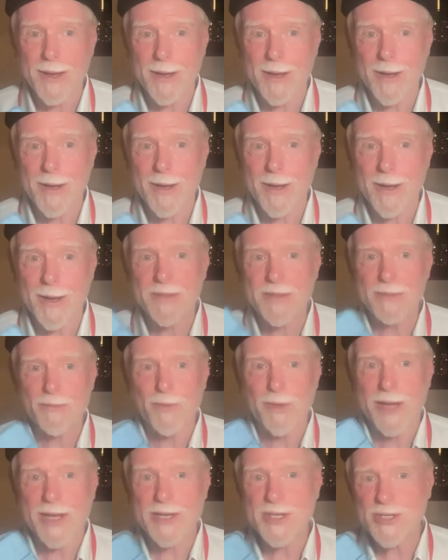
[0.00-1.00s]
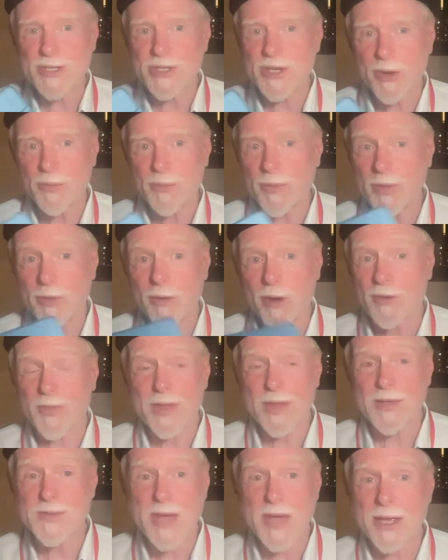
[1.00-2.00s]
but what I just sharing with you
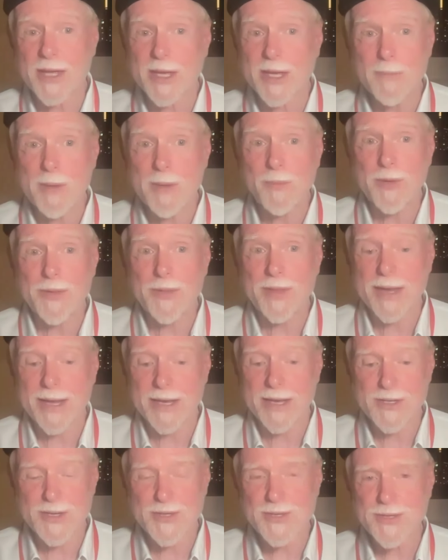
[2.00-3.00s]
are things I come up with, and